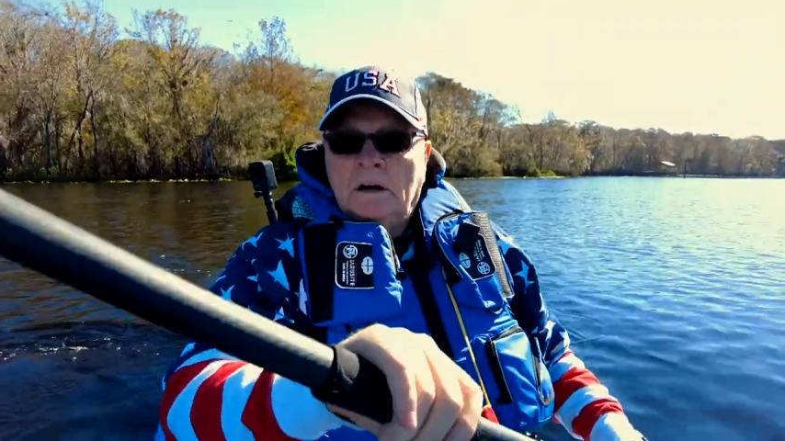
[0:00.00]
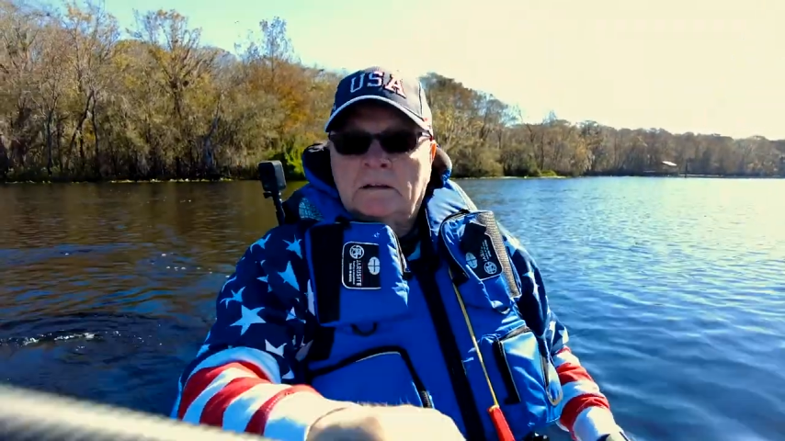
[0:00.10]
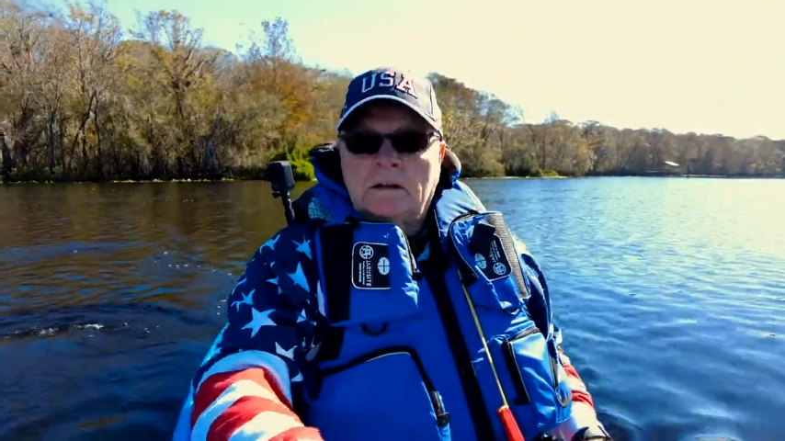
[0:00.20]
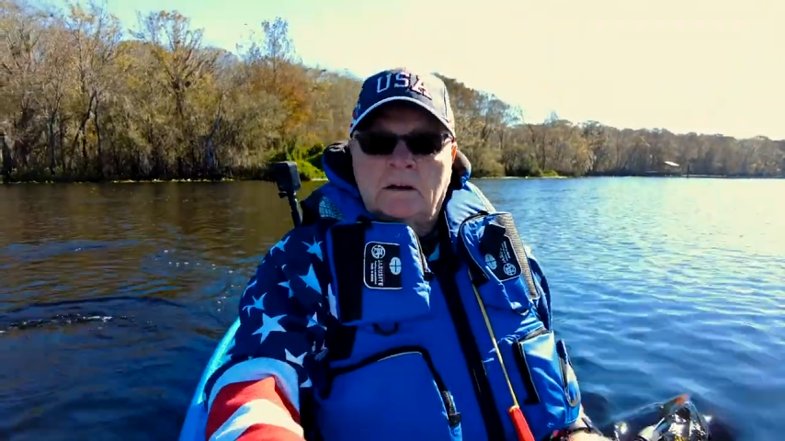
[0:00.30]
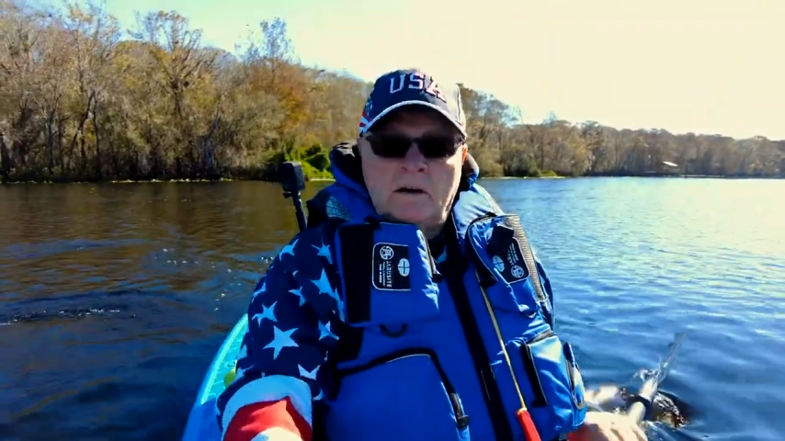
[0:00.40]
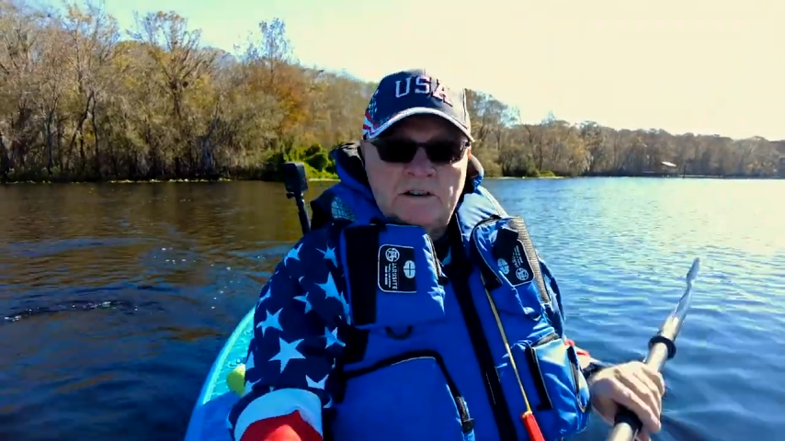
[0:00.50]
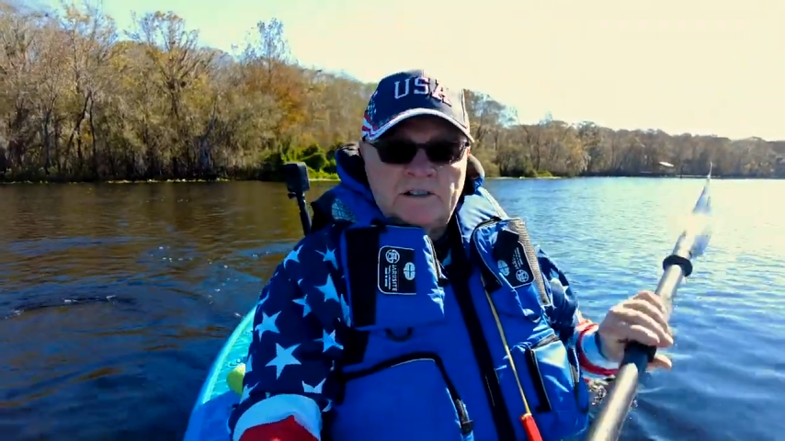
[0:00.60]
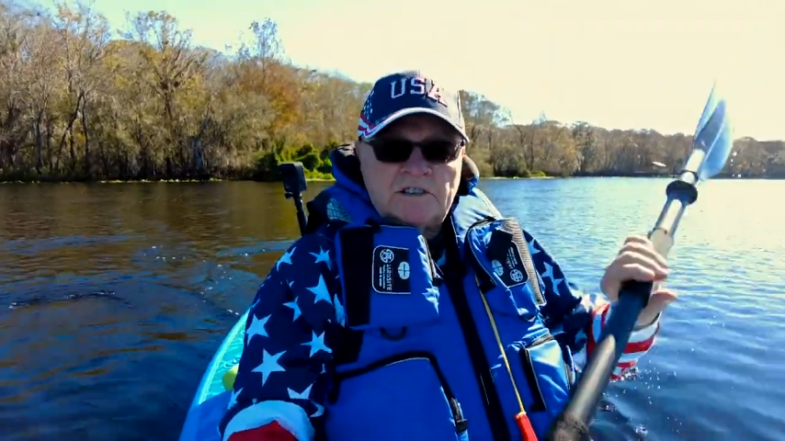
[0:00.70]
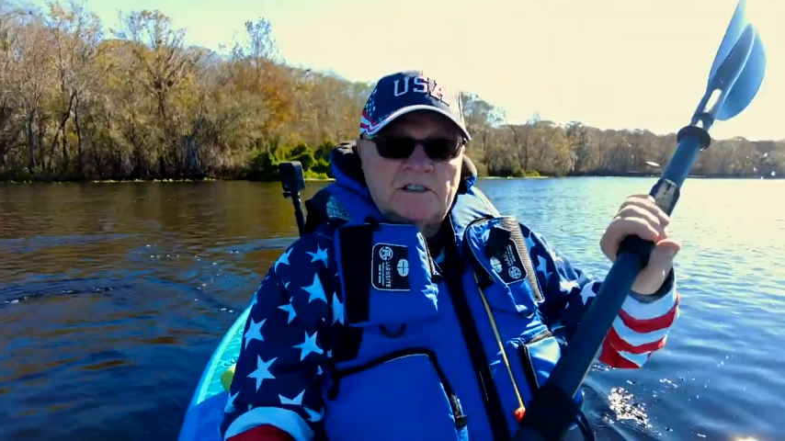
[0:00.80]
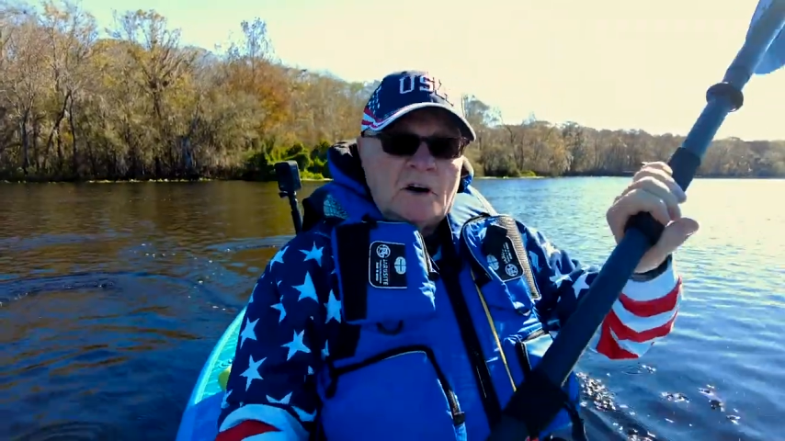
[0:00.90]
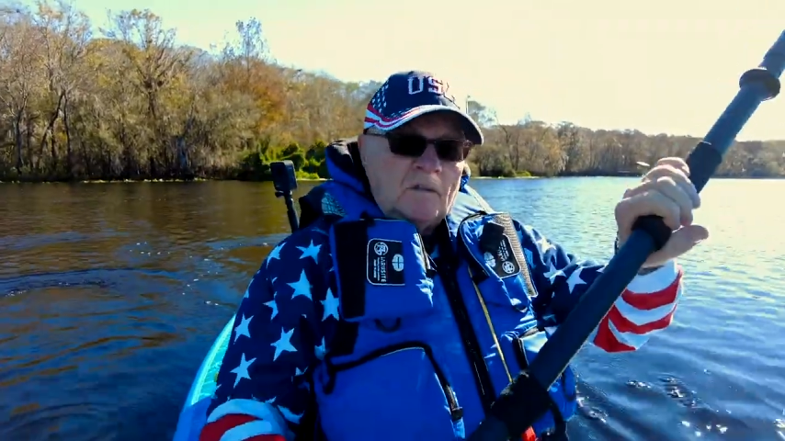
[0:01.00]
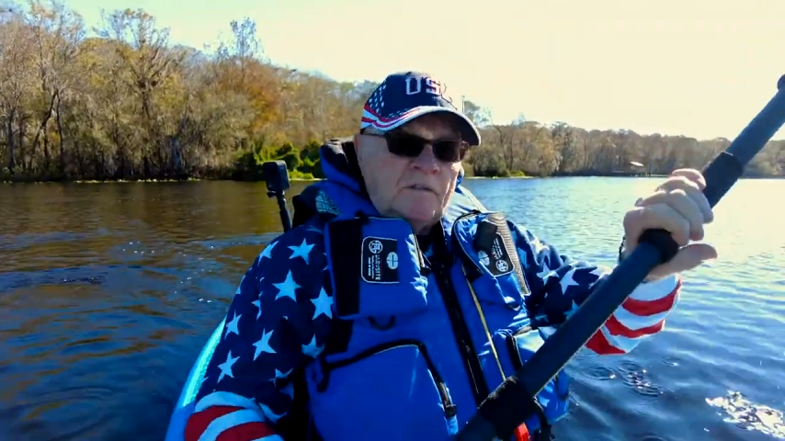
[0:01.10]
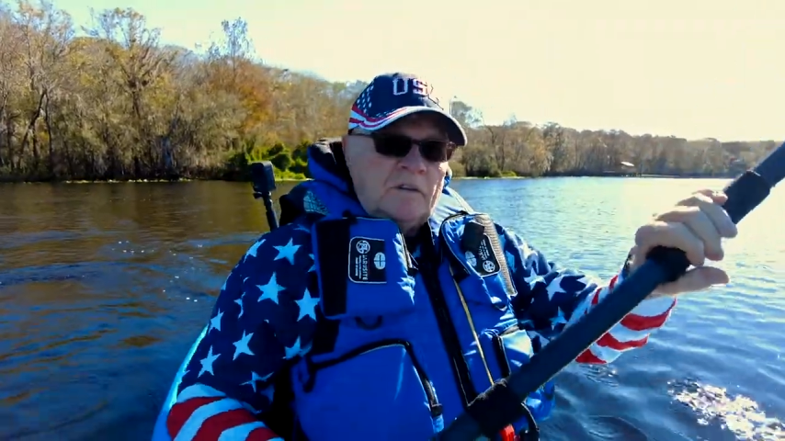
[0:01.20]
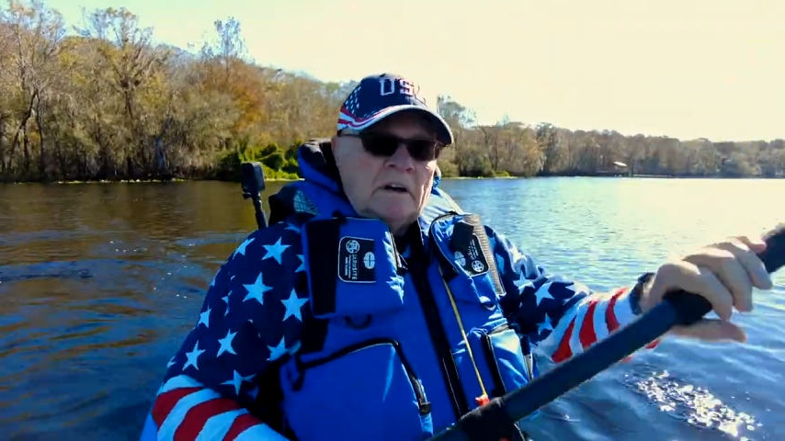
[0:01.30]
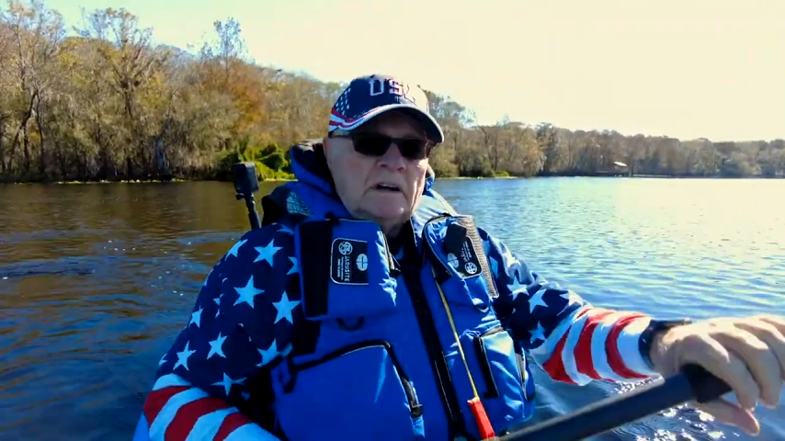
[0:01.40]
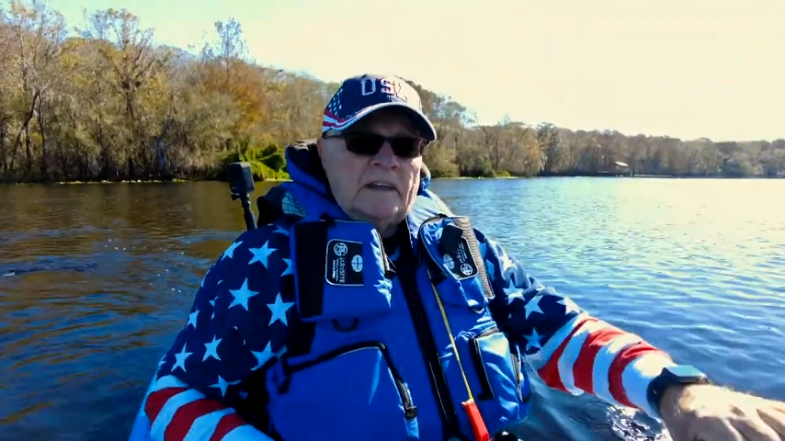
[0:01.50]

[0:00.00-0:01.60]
the launch itself, uh,